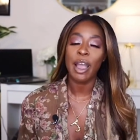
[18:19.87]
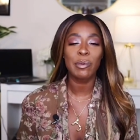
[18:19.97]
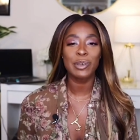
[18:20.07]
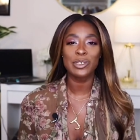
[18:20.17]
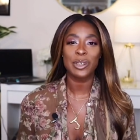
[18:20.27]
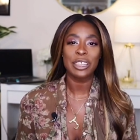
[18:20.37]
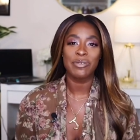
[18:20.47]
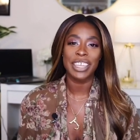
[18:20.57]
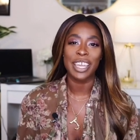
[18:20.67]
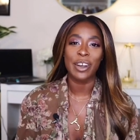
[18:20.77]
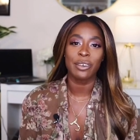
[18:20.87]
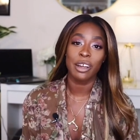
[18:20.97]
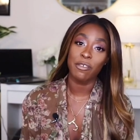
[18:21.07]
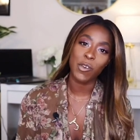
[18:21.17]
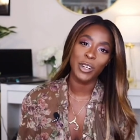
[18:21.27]
I hope you enjoyed the
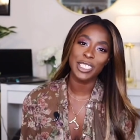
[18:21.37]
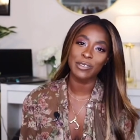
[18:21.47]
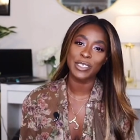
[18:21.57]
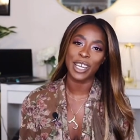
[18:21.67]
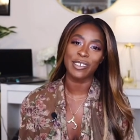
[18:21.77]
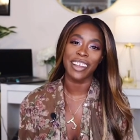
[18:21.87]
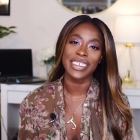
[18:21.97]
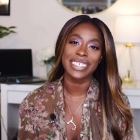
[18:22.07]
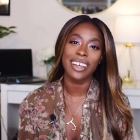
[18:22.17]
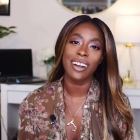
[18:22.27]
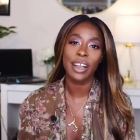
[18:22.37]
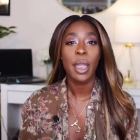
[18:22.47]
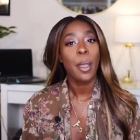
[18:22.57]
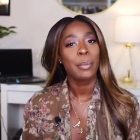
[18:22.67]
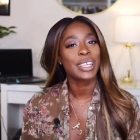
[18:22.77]
video. Of course, if you stuck around this long,
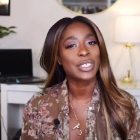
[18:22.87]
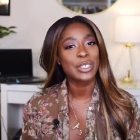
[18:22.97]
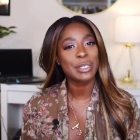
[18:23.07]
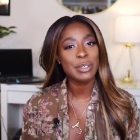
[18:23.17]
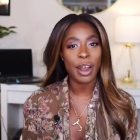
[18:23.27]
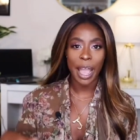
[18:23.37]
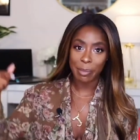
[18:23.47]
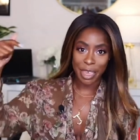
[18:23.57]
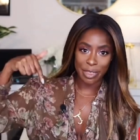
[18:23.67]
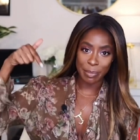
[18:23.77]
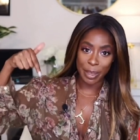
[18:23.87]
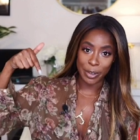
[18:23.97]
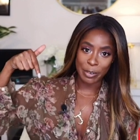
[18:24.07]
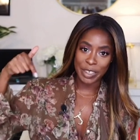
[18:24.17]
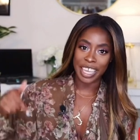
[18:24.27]
make sure you subscribe, hit the bell
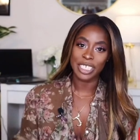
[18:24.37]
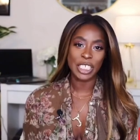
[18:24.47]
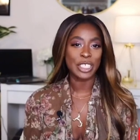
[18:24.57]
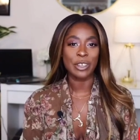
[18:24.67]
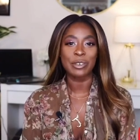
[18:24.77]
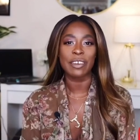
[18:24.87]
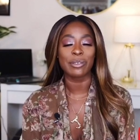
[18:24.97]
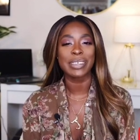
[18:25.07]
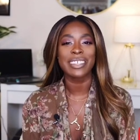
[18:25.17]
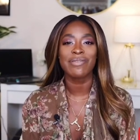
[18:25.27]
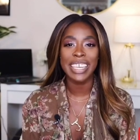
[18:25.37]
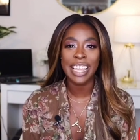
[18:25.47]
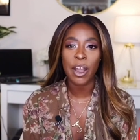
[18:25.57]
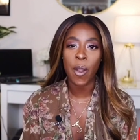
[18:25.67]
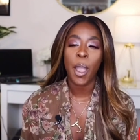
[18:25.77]
notification so you never miss a
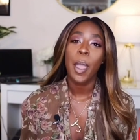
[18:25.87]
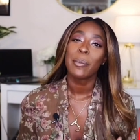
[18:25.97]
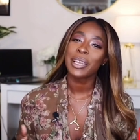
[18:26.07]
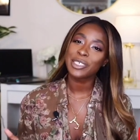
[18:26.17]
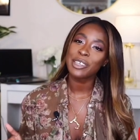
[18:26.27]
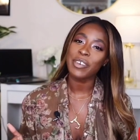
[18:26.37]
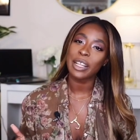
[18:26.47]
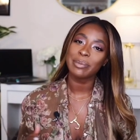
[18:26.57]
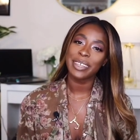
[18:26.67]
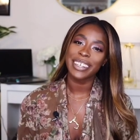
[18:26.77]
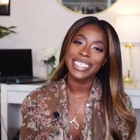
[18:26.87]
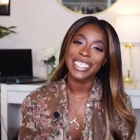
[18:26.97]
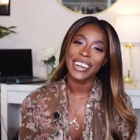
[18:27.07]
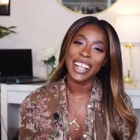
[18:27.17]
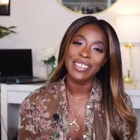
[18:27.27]
video. Make sure you follow me on
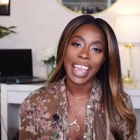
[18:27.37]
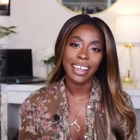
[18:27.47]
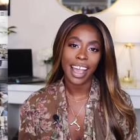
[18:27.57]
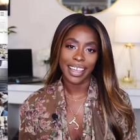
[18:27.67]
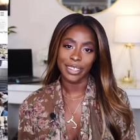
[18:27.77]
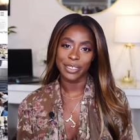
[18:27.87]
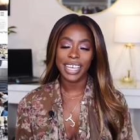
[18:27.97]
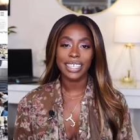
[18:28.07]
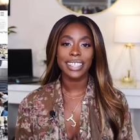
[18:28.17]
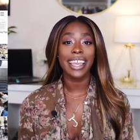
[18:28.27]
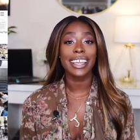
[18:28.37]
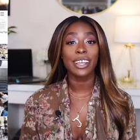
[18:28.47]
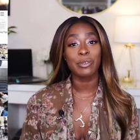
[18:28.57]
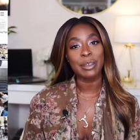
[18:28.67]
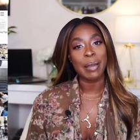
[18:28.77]
Instagram at High Low Lux,
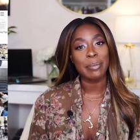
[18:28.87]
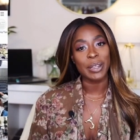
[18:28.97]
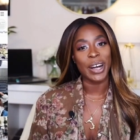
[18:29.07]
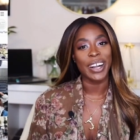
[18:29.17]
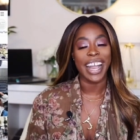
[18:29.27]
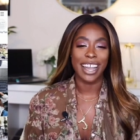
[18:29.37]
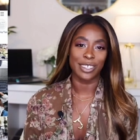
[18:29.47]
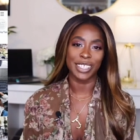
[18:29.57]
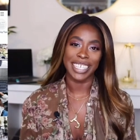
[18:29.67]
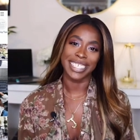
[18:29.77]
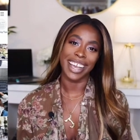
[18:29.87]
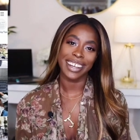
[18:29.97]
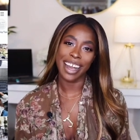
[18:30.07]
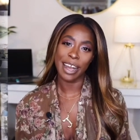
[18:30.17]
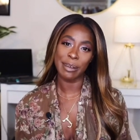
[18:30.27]
and read my blog,
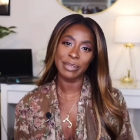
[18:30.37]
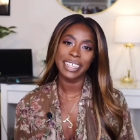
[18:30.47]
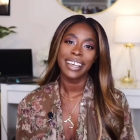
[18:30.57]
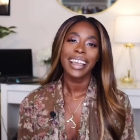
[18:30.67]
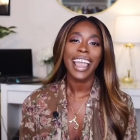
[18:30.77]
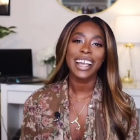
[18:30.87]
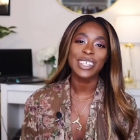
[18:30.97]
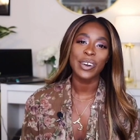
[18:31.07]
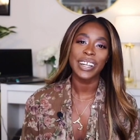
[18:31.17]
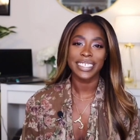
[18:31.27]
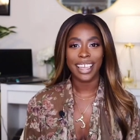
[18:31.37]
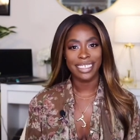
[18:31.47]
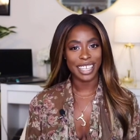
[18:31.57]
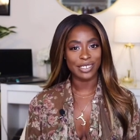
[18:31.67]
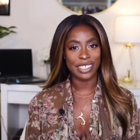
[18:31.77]
HighLowLux.com. As always,
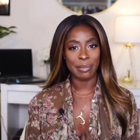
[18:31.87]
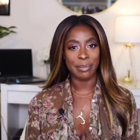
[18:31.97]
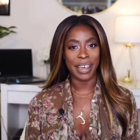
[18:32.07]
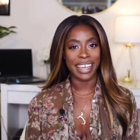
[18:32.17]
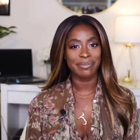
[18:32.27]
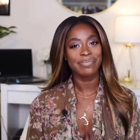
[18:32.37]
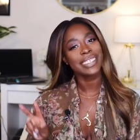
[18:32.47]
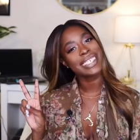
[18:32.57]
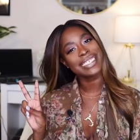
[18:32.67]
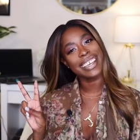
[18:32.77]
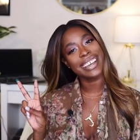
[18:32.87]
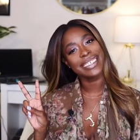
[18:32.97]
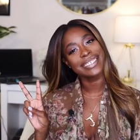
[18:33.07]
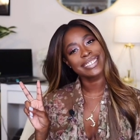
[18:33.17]
thanks for stopping by. See ya.